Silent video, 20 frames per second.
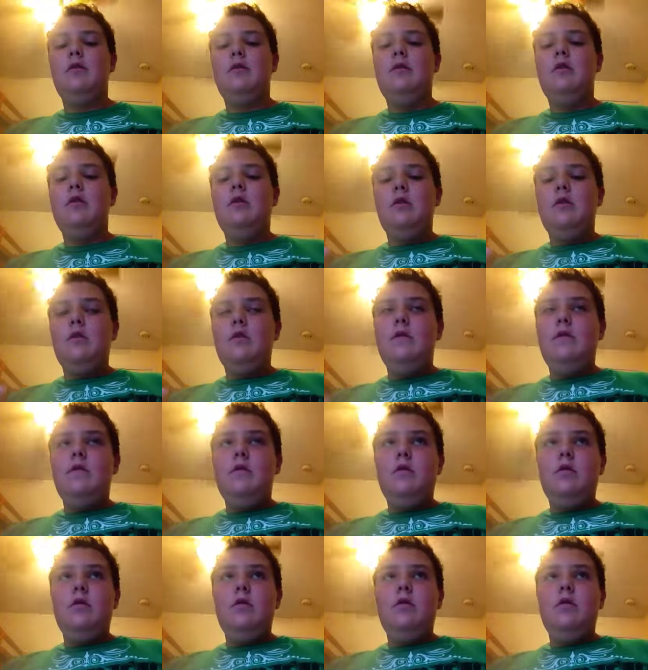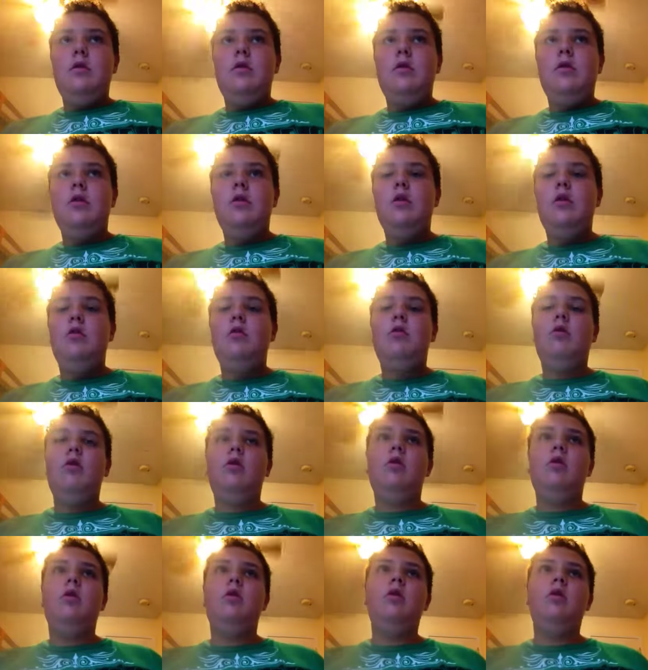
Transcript: (silence)